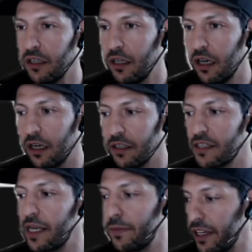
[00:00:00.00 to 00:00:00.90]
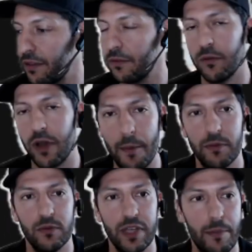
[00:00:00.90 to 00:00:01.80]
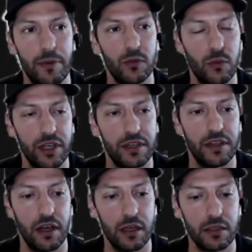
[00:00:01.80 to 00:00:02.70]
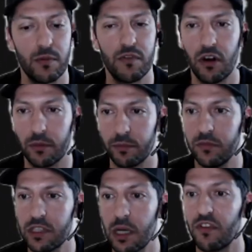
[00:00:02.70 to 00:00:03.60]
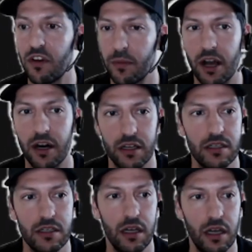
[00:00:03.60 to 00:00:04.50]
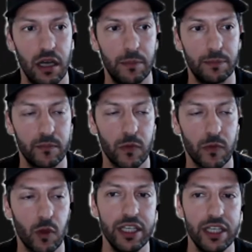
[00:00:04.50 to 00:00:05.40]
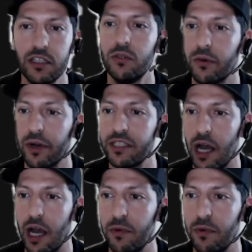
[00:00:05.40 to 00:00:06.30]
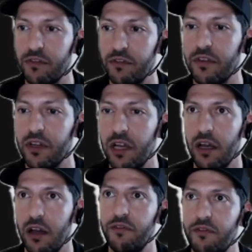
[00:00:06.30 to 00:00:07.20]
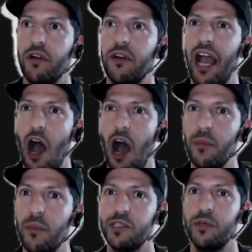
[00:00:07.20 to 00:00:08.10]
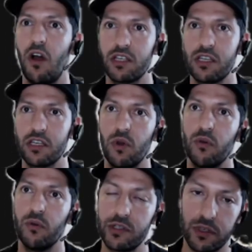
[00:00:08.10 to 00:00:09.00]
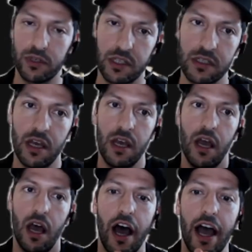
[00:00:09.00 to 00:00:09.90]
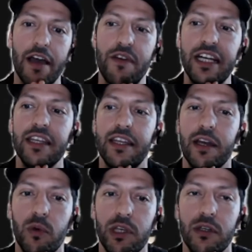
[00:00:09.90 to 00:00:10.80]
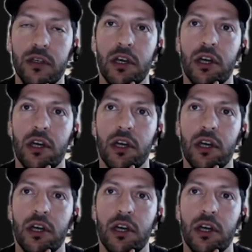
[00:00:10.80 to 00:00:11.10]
uh, the same thing hap happened with uh, some of our some of our products. Um, we didn't do a great job of of figuring out how much it would cost us, what resources. Uh, if anything, we